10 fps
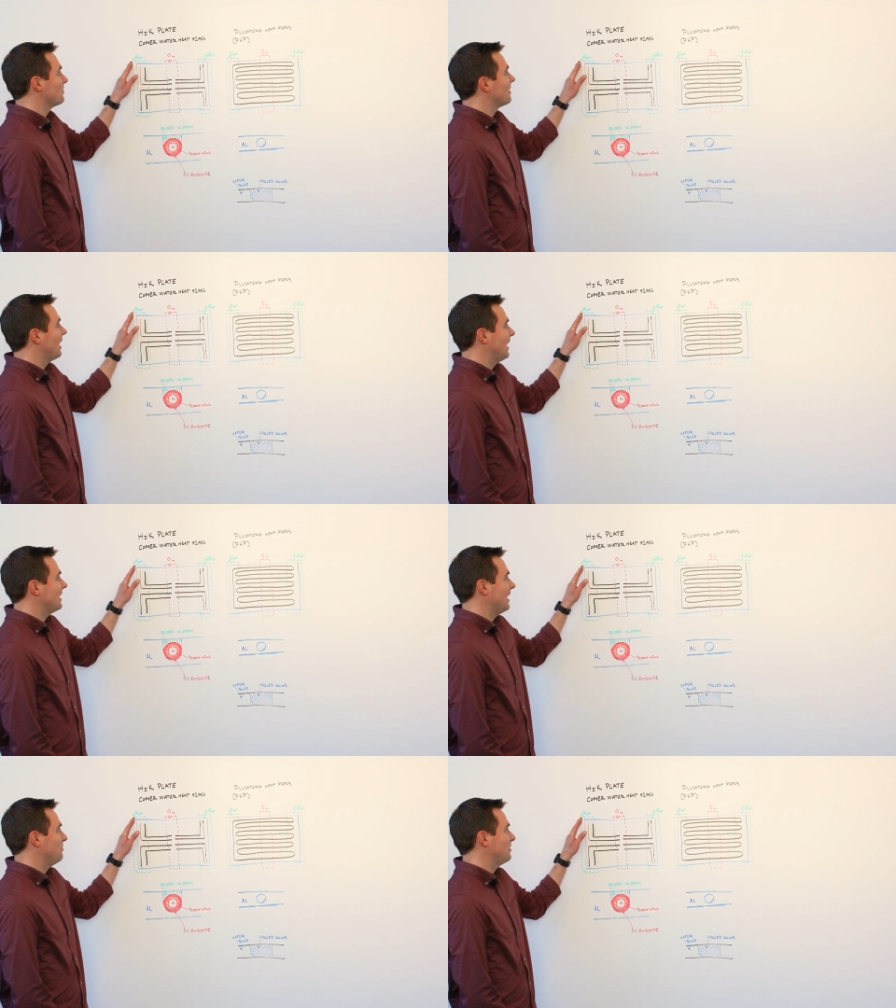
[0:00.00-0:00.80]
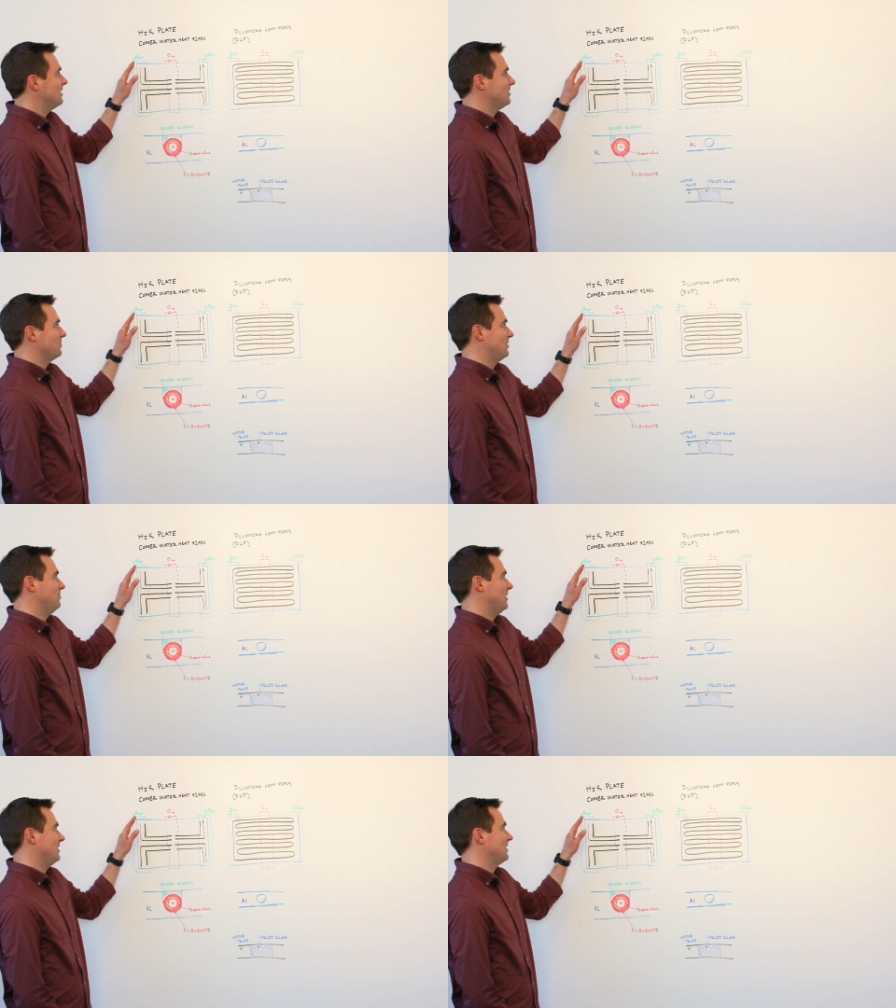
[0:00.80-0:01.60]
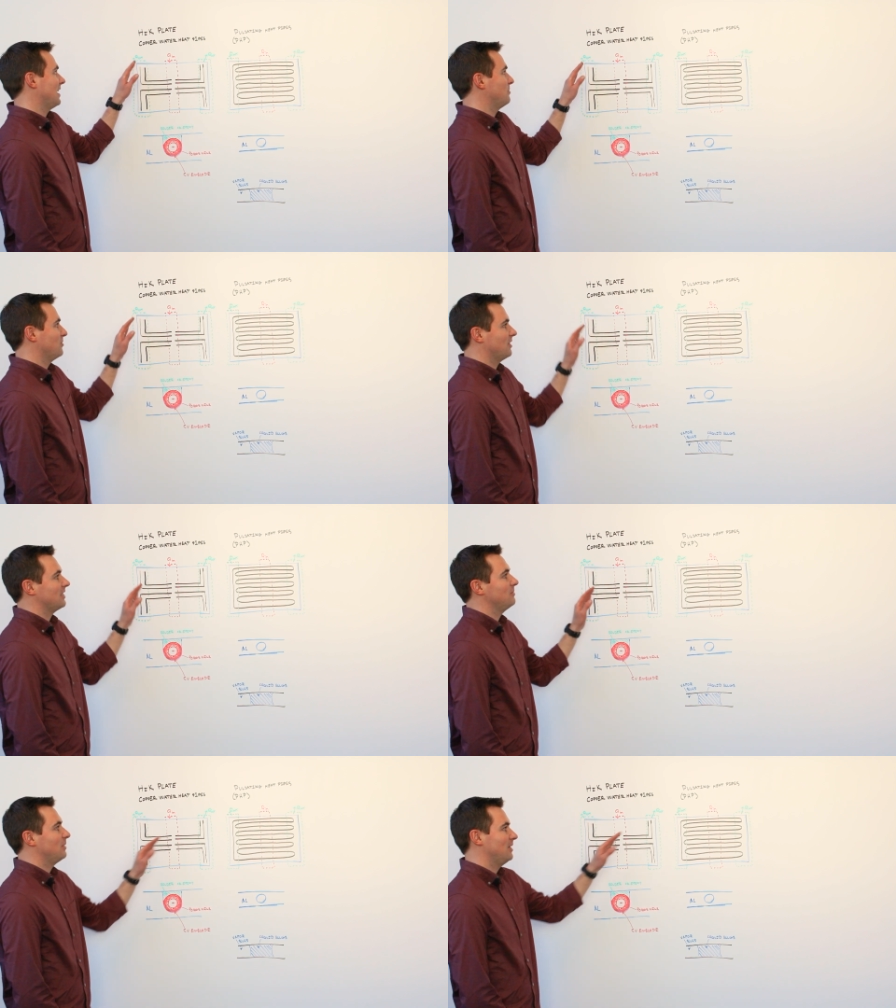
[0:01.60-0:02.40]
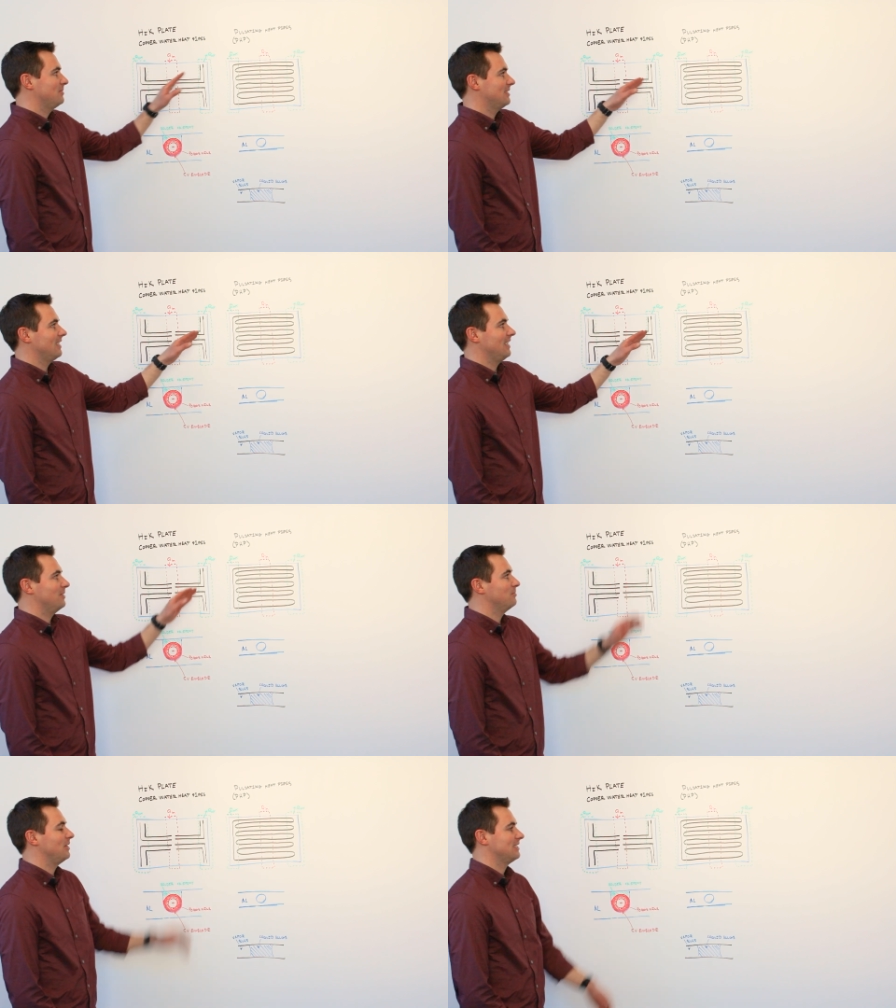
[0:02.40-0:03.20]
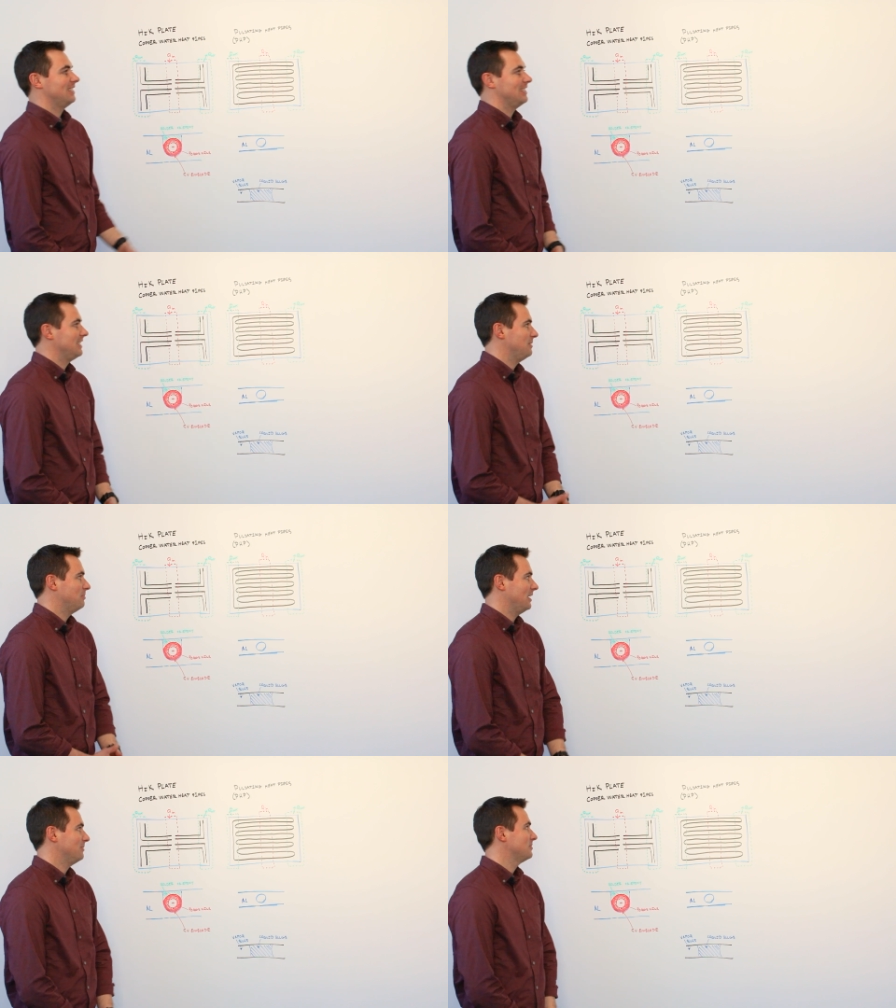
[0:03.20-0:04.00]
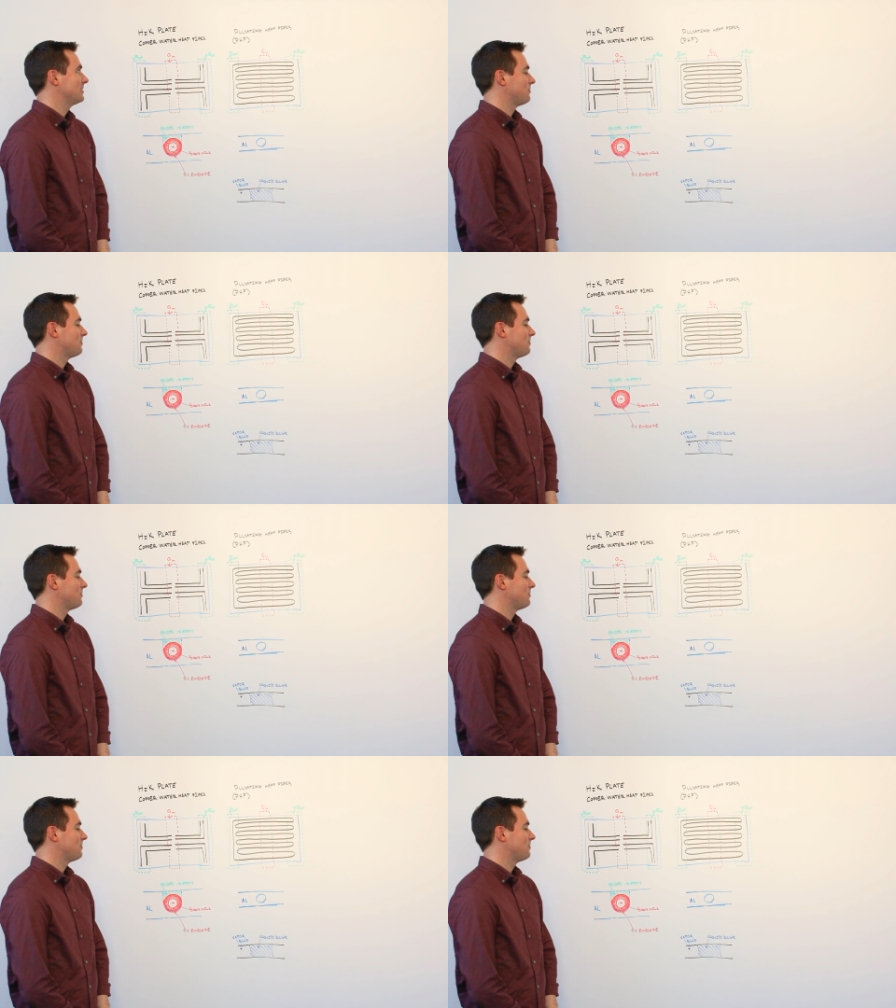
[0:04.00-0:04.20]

HiK plates with embedded copper water heat pipes and pulsating heat pipes.